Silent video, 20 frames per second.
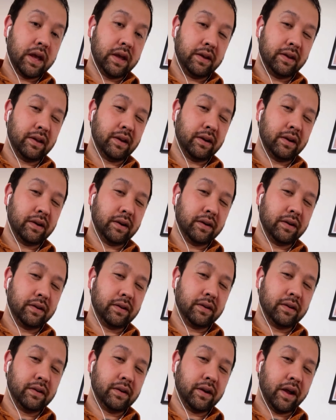And
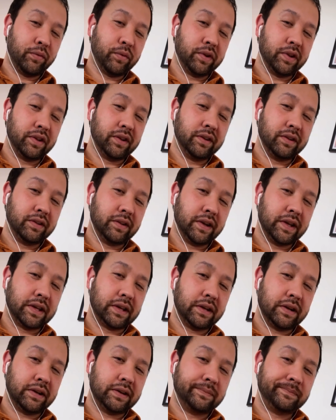I really
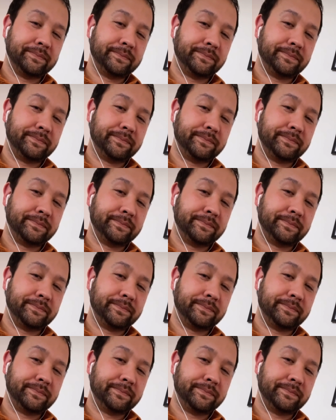like